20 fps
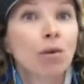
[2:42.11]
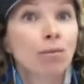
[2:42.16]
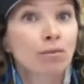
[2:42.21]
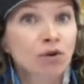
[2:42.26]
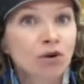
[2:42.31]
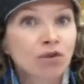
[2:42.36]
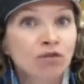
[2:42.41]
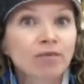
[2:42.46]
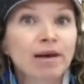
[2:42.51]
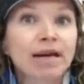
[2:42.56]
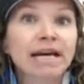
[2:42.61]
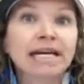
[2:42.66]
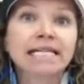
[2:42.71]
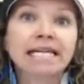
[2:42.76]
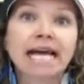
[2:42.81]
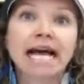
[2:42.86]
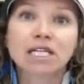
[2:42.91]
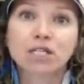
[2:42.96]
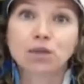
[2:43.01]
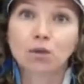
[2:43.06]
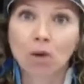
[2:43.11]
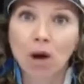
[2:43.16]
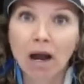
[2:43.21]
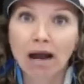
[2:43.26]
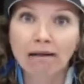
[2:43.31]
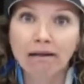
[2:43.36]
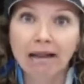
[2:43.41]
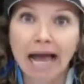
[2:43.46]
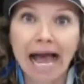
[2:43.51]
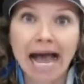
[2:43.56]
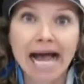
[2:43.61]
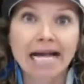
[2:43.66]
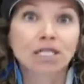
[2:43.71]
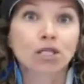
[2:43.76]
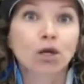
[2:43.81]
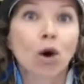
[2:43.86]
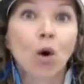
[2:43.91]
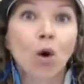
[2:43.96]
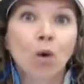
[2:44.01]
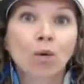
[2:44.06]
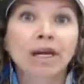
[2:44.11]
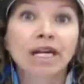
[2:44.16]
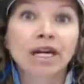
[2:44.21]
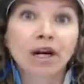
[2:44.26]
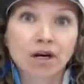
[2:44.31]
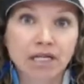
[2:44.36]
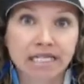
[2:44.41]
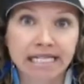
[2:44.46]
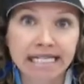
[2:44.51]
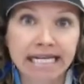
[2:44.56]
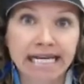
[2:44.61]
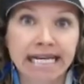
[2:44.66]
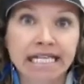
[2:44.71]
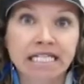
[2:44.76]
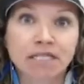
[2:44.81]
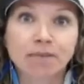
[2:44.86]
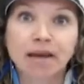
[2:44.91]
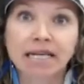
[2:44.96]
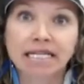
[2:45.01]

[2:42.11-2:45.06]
movement as well as owning our seeds.